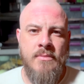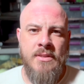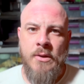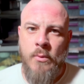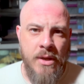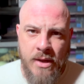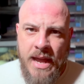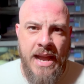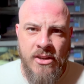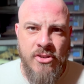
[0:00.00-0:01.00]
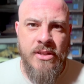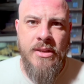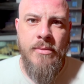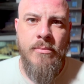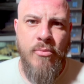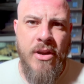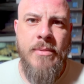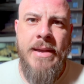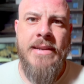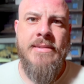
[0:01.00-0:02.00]
Did we actually bring
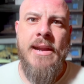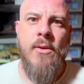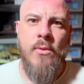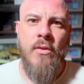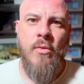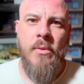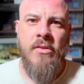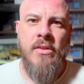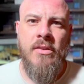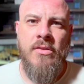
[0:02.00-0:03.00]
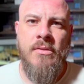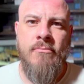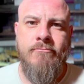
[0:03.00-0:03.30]
back dire wolves from extinction?